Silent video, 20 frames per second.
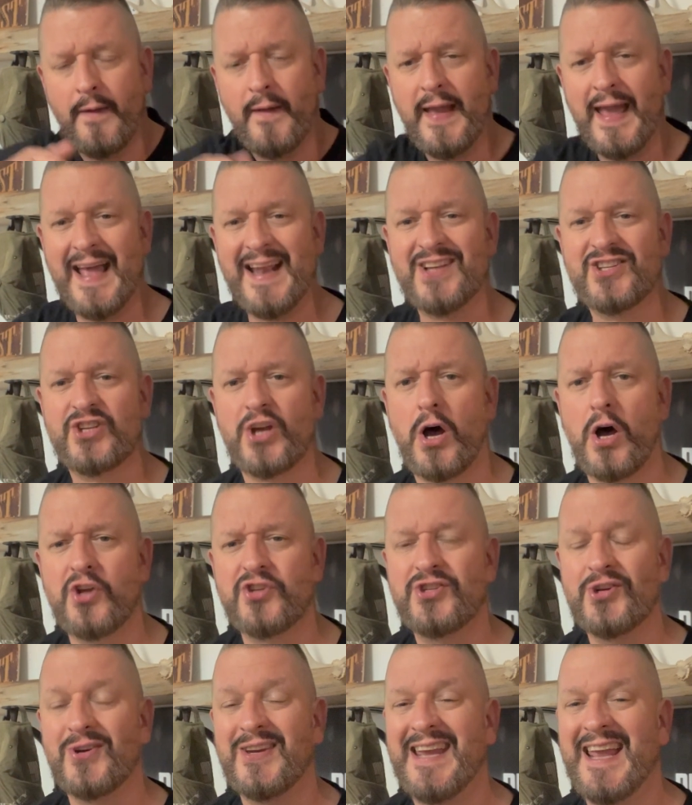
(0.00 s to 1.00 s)
And it's
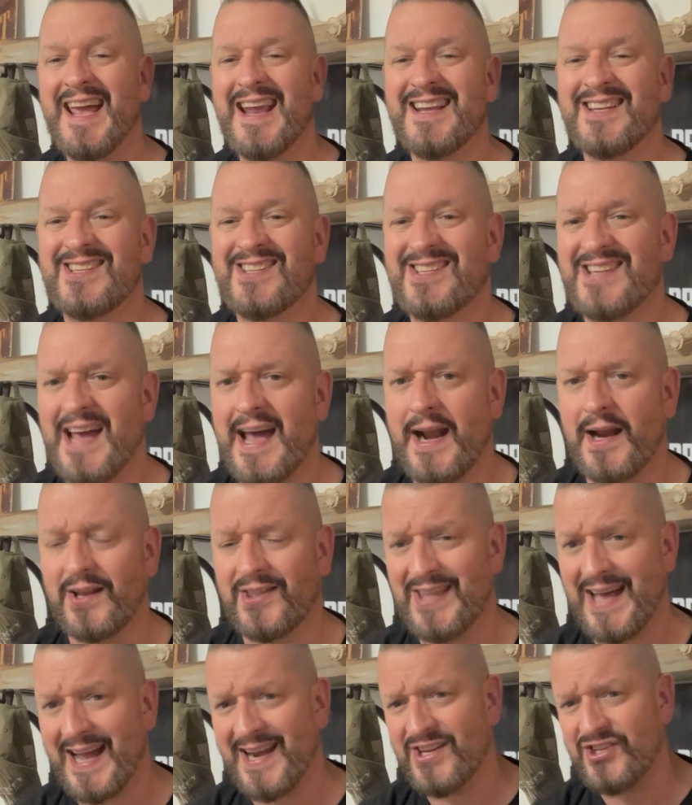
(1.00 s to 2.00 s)
also kinesthetic.
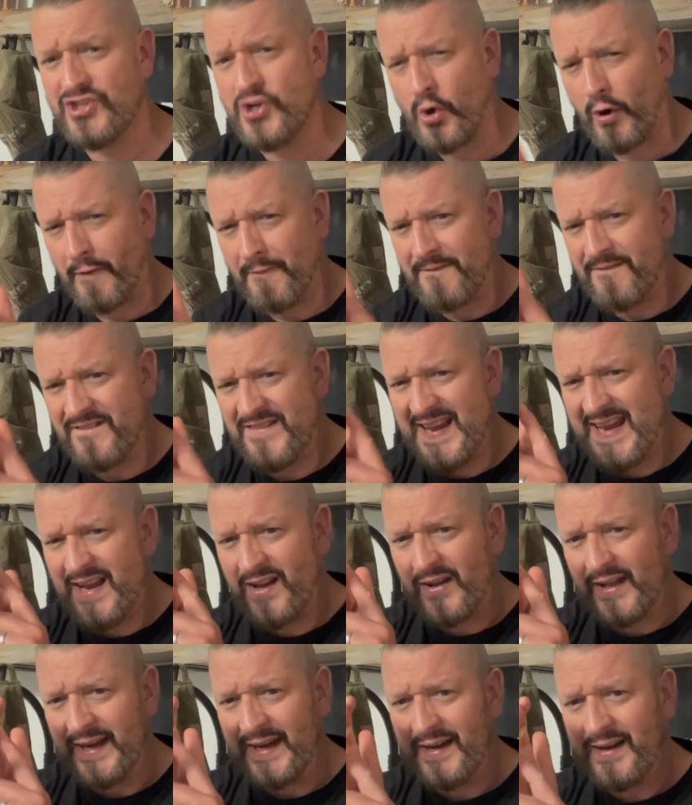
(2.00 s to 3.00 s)
That is, you're
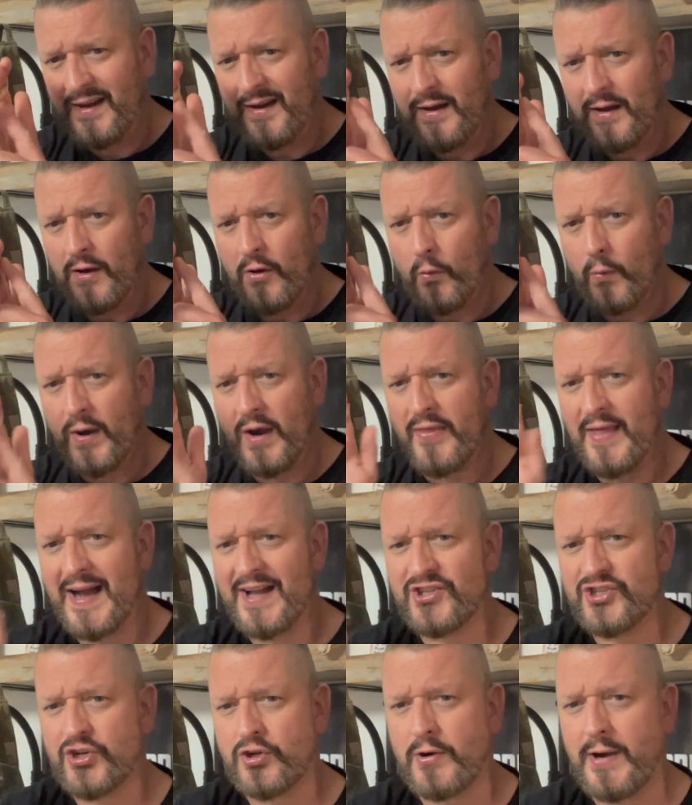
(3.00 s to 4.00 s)
feeling where
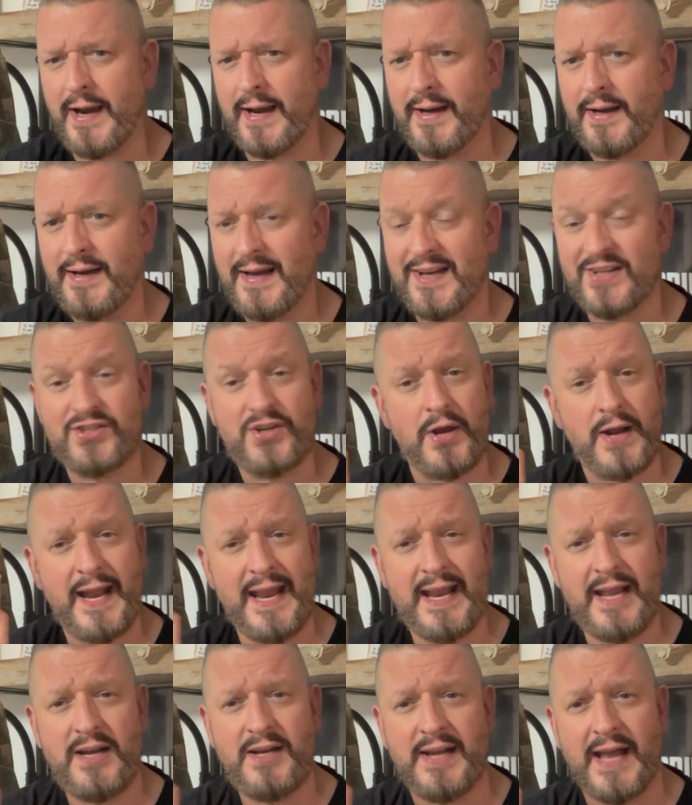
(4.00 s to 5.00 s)
that string is going to
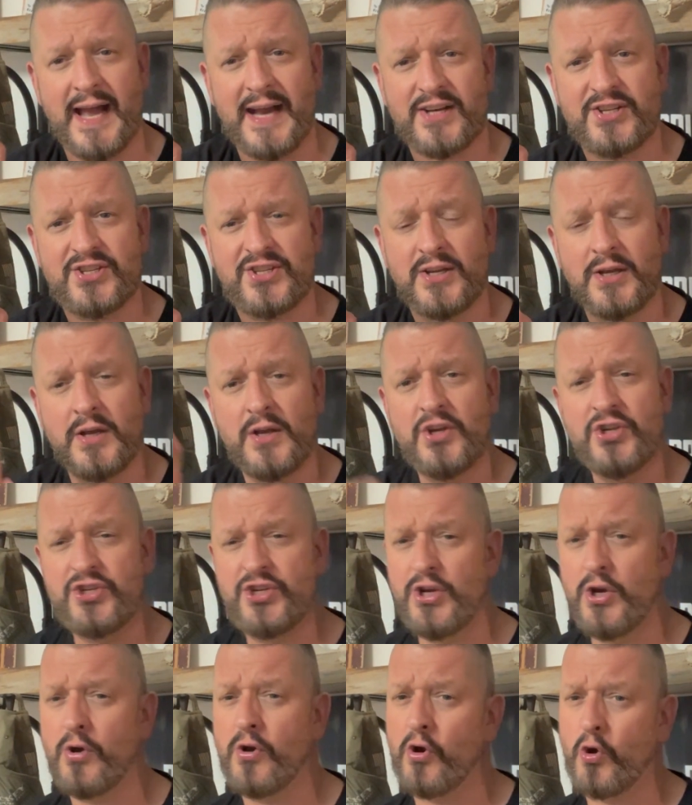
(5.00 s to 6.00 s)
index. So
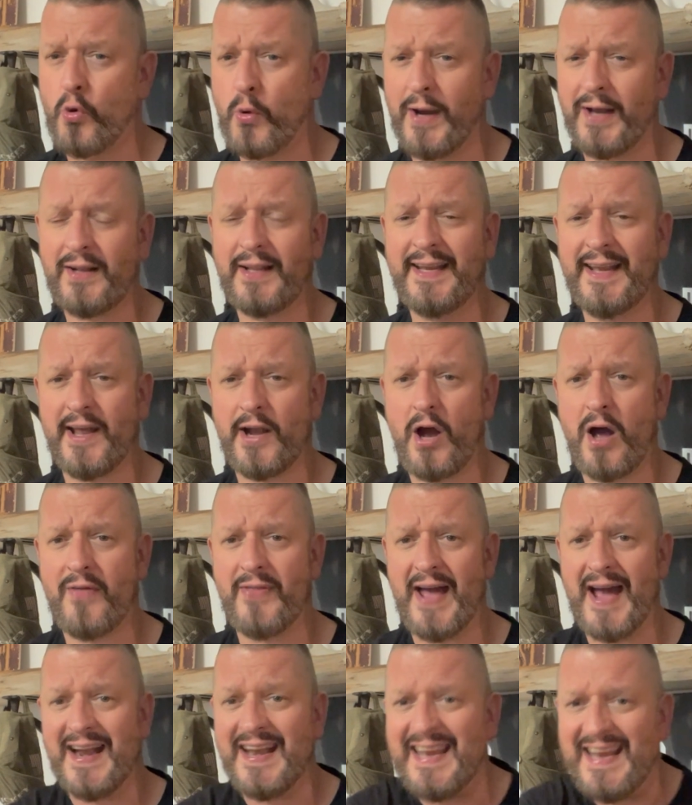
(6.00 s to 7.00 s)
you can quickly get on
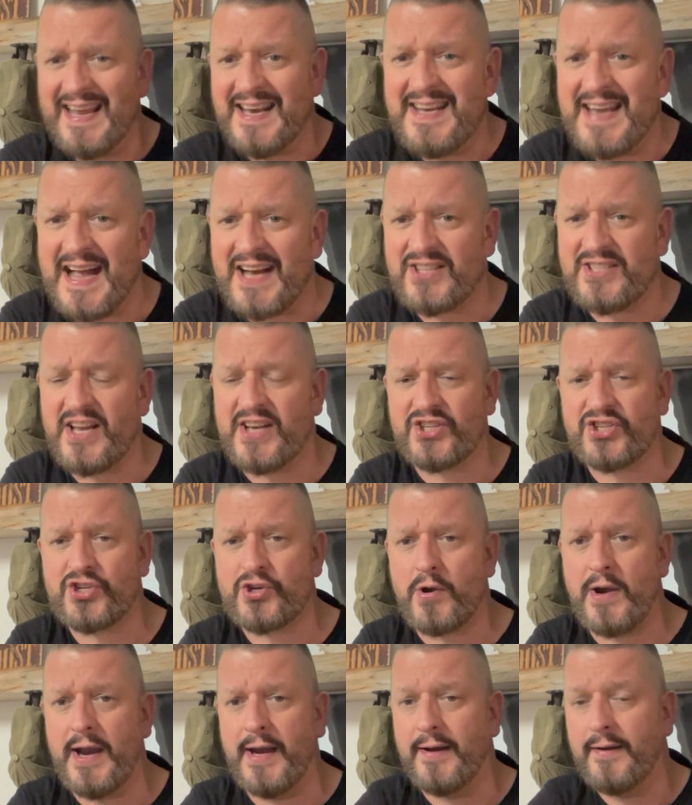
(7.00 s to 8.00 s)
that, index that
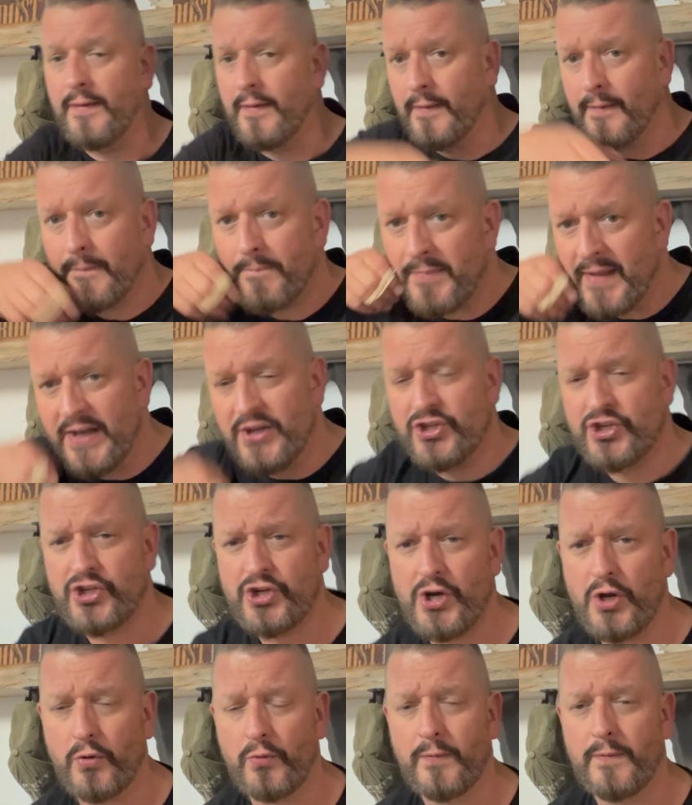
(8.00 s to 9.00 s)
string, and
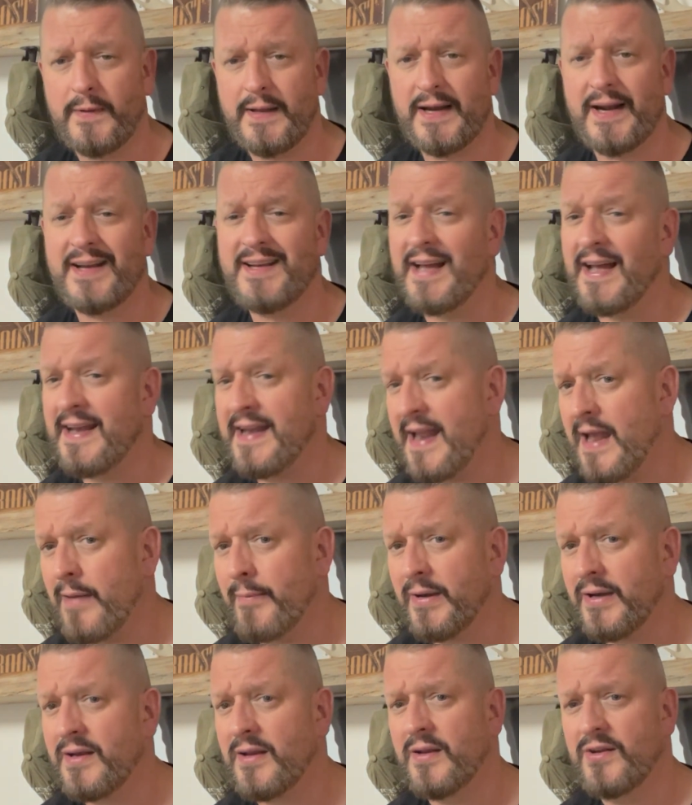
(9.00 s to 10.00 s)
shoot in a
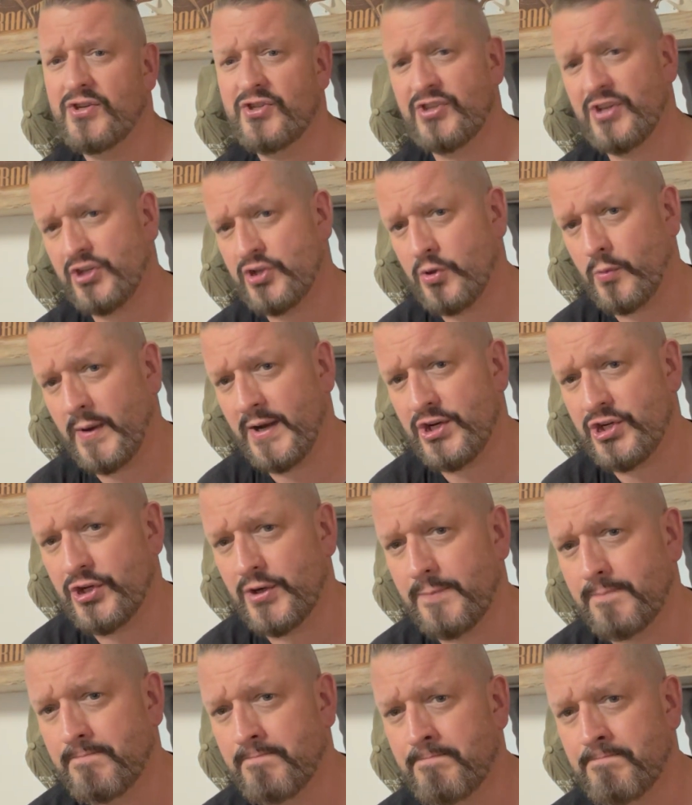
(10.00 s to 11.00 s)
dynamic situation.